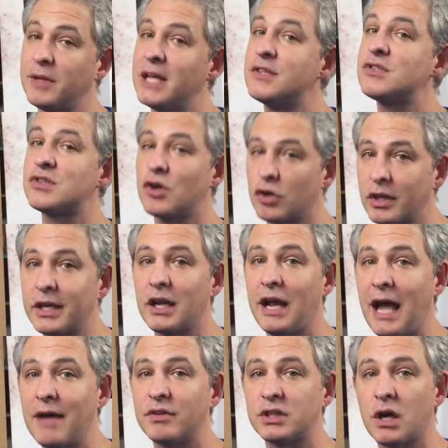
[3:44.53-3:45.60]
It's certainly
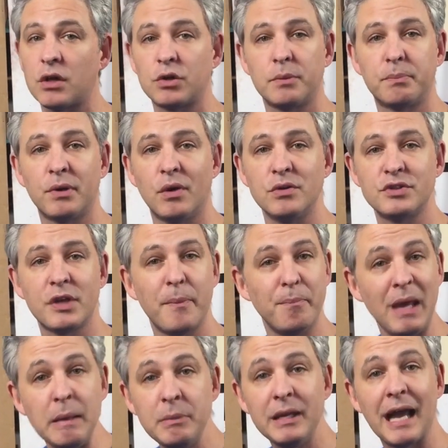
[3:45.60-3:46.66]
gonna have a color approach.
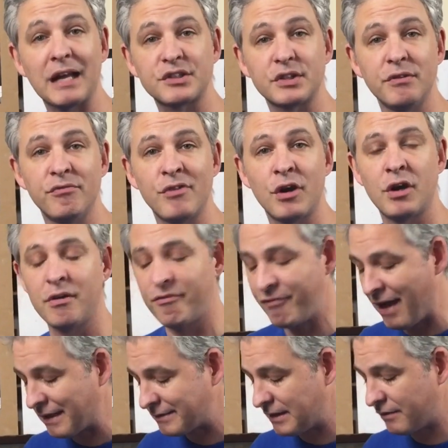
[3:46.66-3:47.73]
Maybe actually very
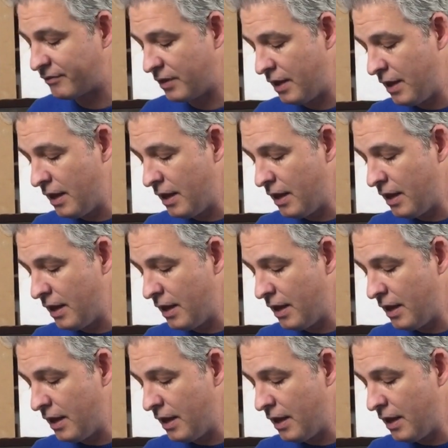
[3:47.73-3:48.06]
effective.